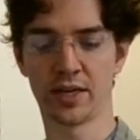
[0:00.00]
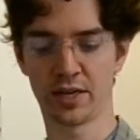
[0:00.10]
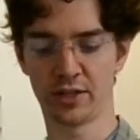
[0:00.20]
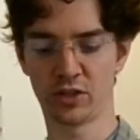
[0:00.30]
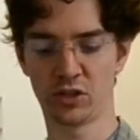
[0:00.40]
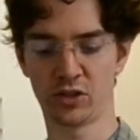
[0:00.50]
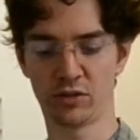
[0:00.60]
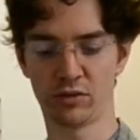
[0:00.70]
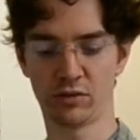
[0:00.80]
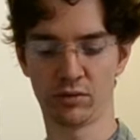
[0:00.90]
a nice
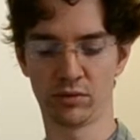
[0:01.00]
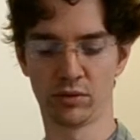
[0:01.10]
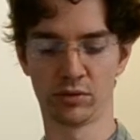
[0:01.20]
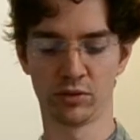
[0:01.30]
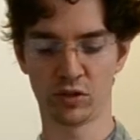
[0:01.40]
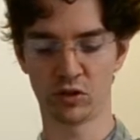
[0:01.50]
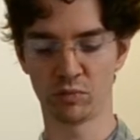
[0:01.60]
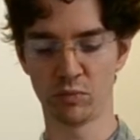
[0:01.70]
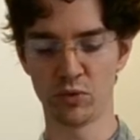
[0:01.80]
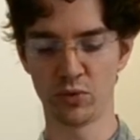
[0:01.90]

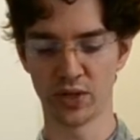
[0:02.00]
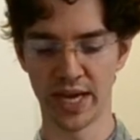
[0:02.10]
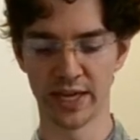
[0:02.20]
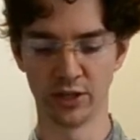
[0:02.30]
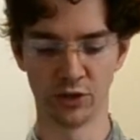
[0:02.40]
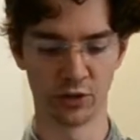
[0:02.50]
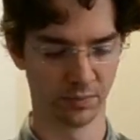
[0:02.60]
smooth edge.